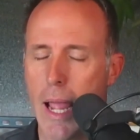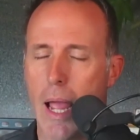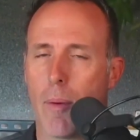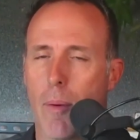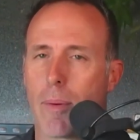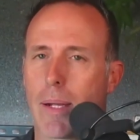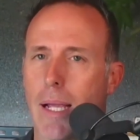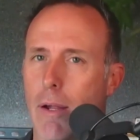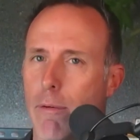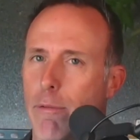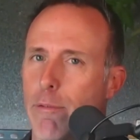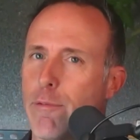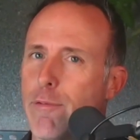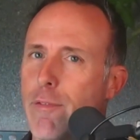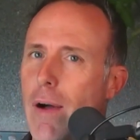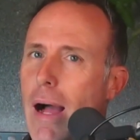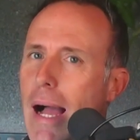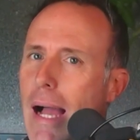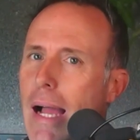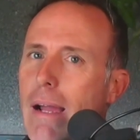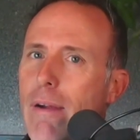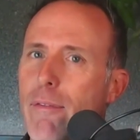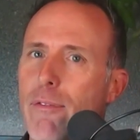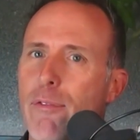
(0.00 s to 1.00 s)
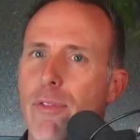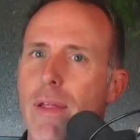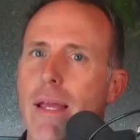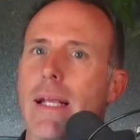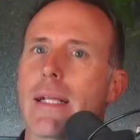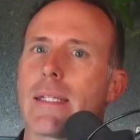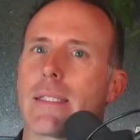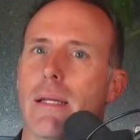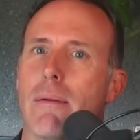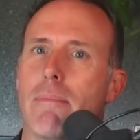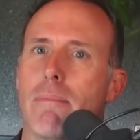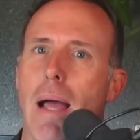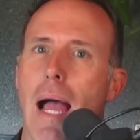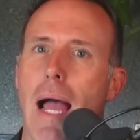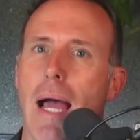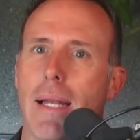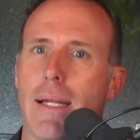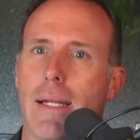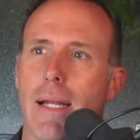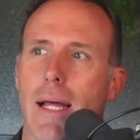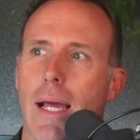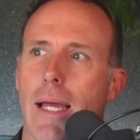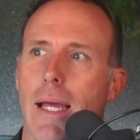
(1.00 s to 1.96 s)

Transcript: And we got 5 things that Matt and